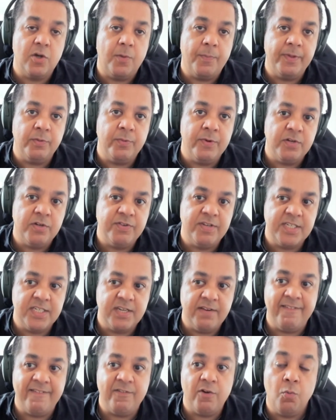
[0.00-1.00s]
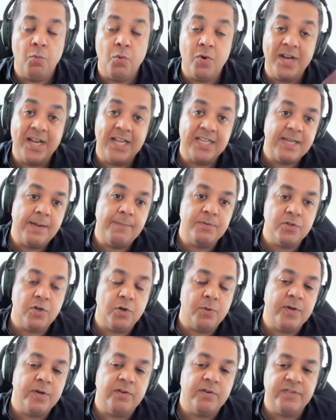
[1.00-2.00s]
of the topic of Windows 365. We've got one last episode
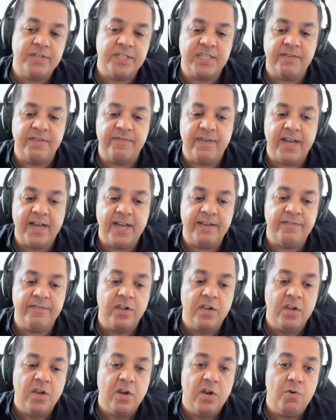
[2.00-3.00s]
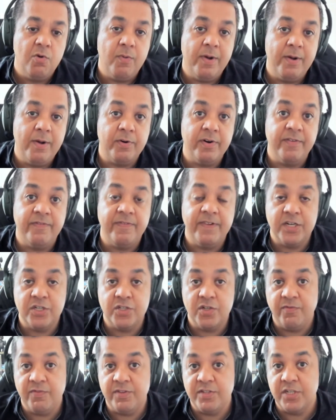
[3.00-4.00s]
of Windows 365 where we're going to
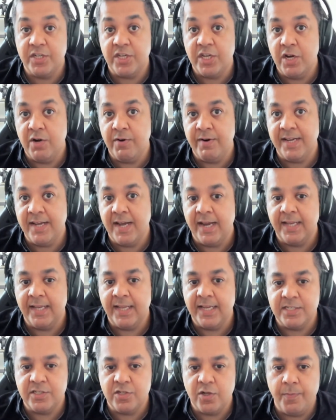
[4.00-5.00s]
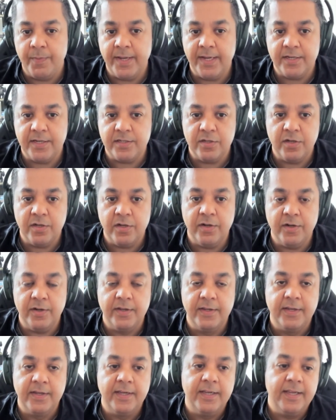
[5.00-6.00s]
finish off the security guidelines topic. So
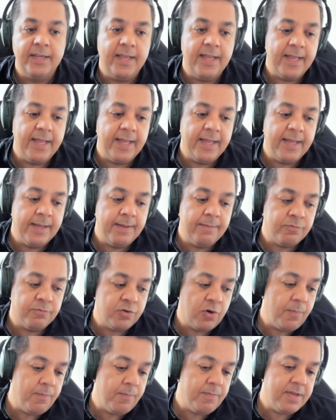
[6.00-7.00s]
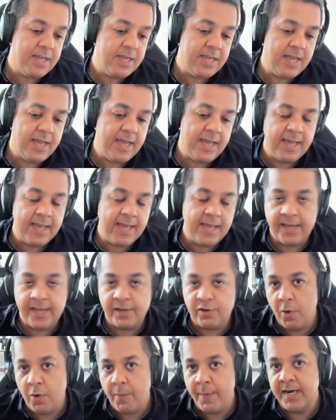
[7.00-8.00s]
um, drop me a, a,
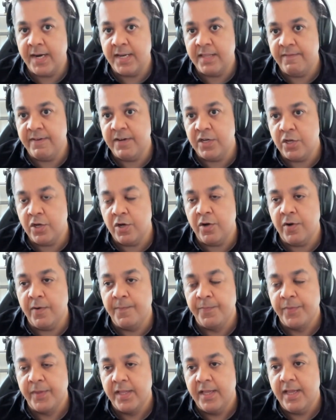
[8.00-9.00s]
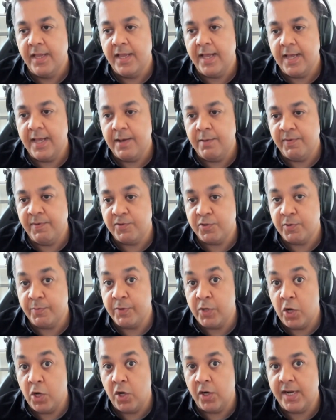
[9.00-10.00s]
comment in the video um, with some
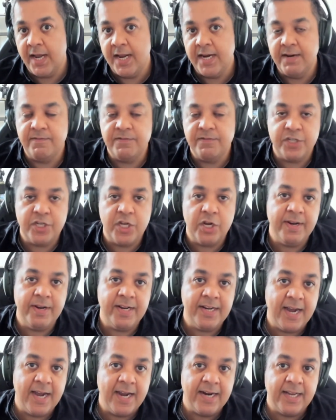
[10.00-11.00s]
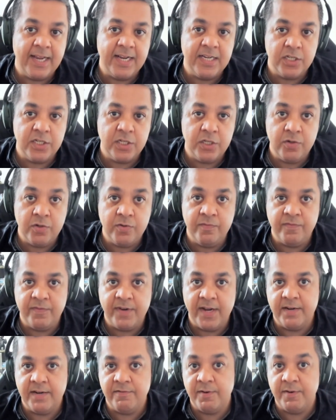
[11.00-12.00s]
of your kind of security guidelines that you've
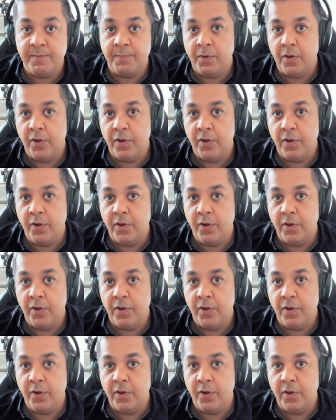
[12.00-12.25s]
kind of